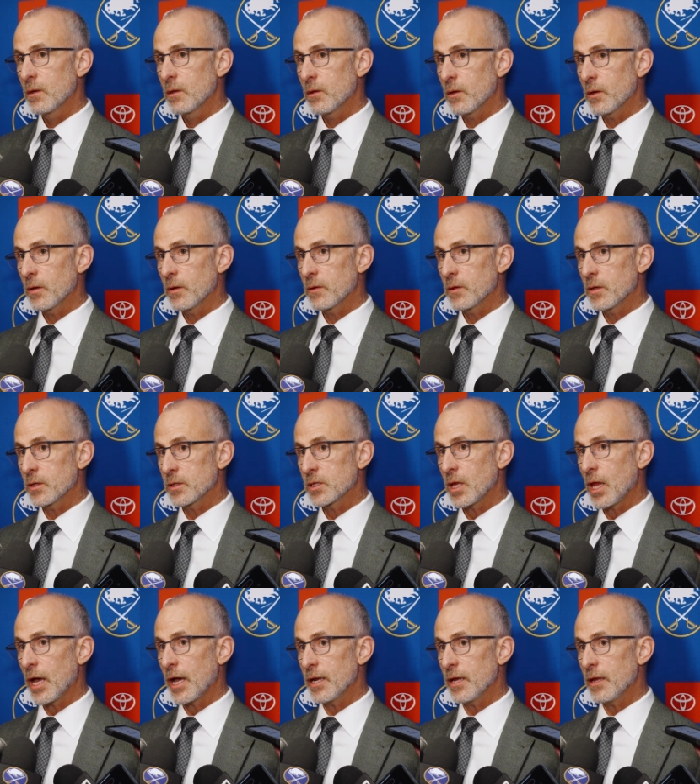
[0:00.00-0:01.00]
to
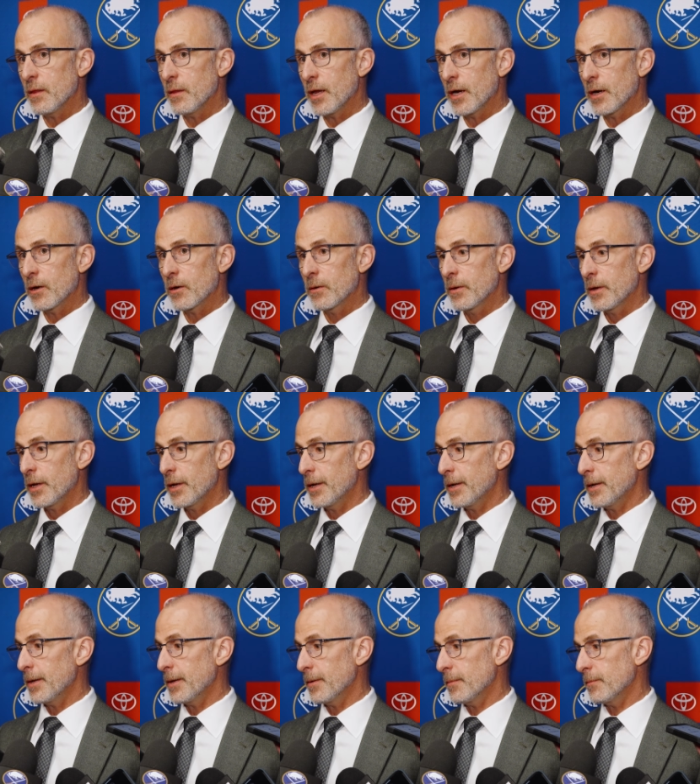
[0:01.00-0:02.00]
slide in there.
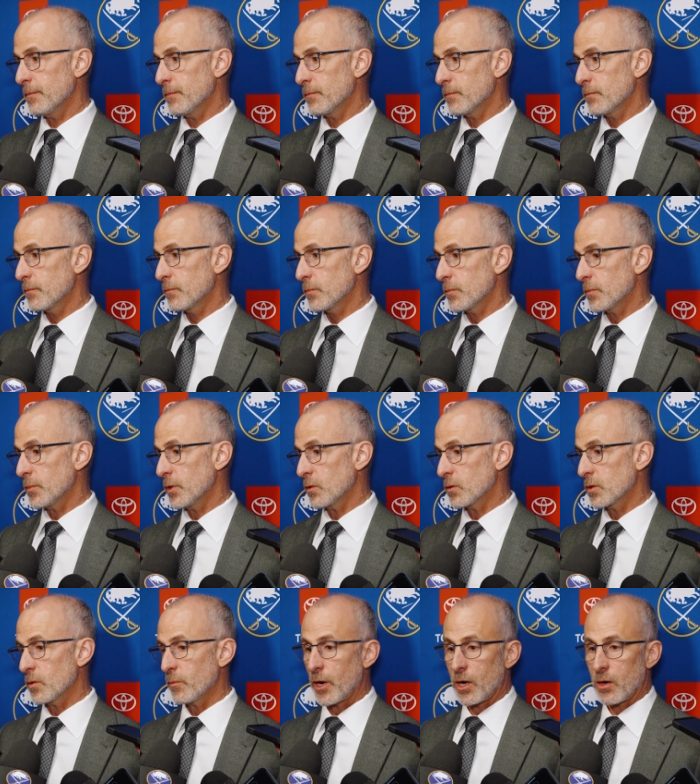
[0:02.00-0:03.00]
You know,
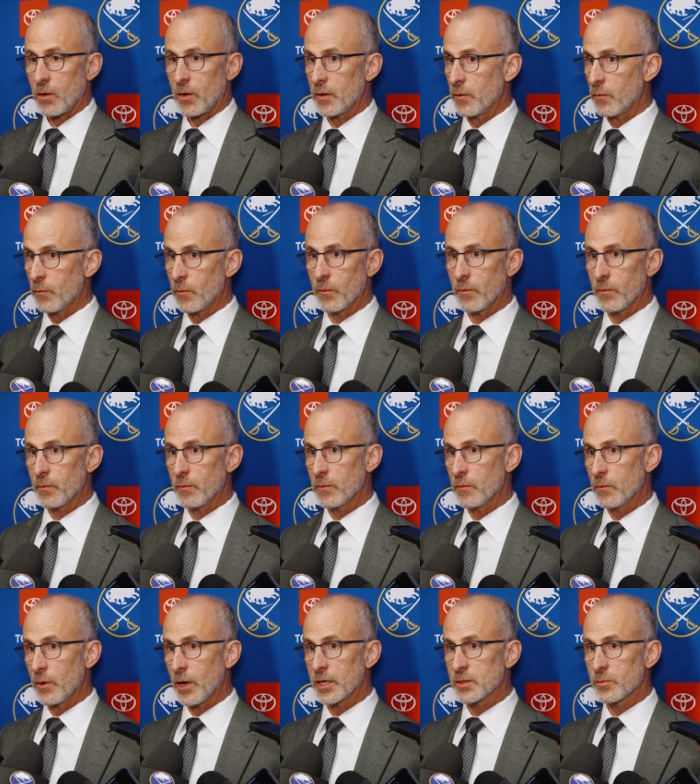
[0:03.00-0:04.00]
tomorrow,
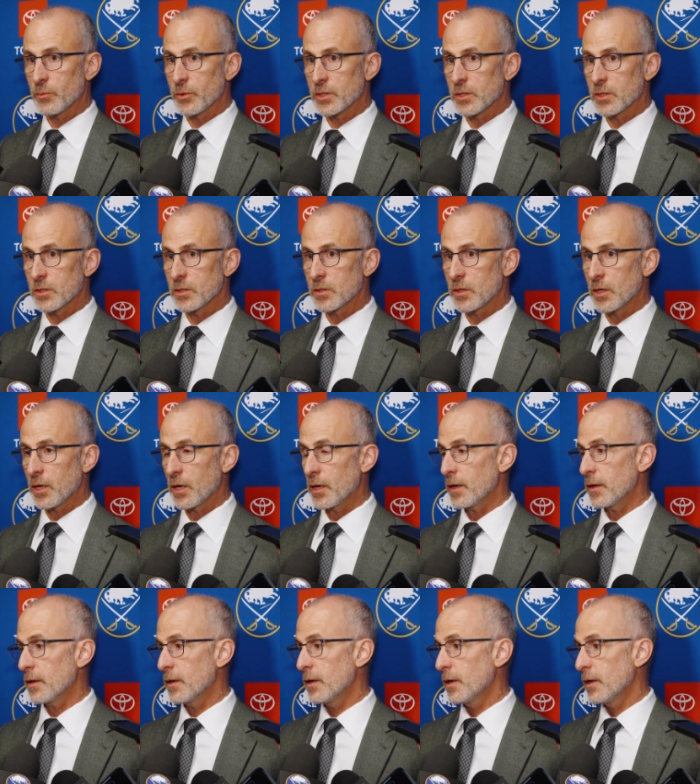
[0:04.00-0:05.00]
Rasmus is...
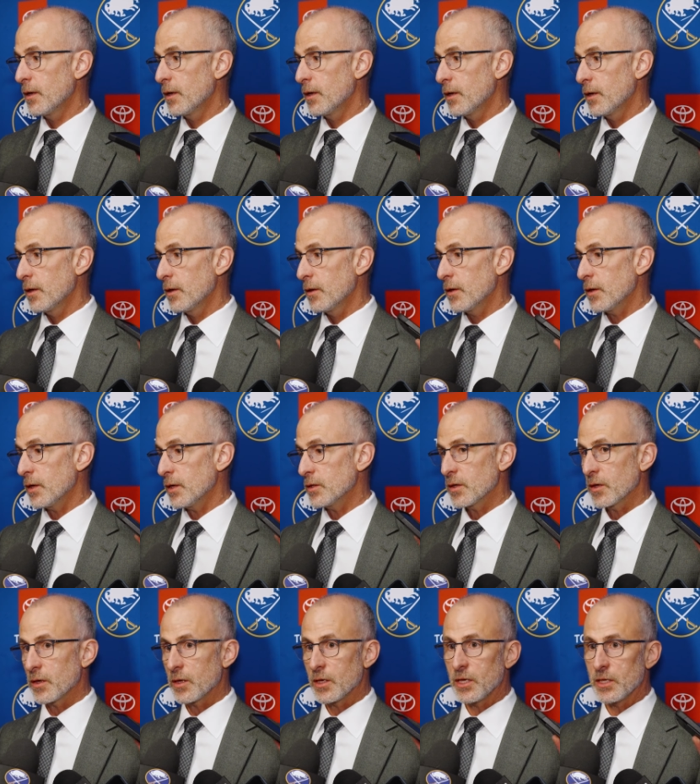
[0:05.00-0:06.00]
He's
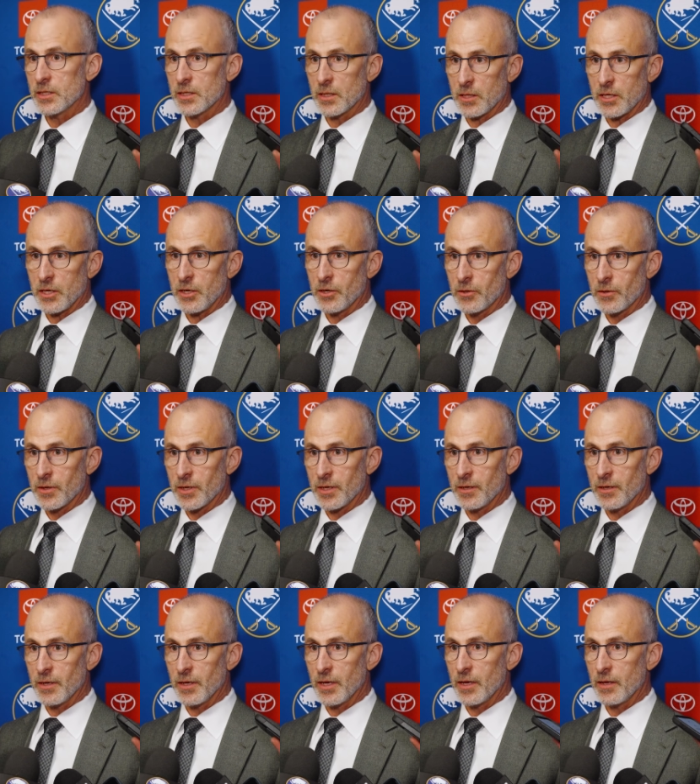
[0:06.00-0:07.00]
a leader,
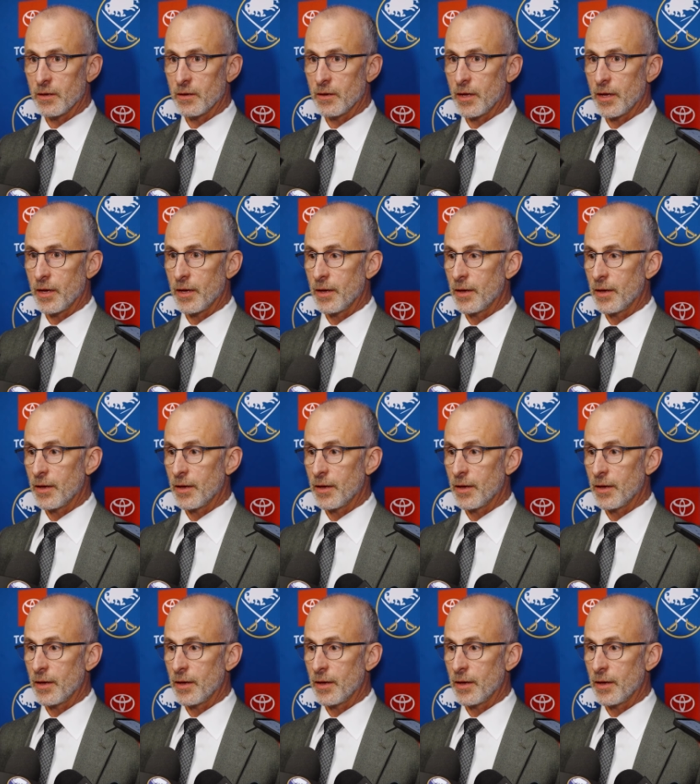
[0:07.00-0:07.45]
and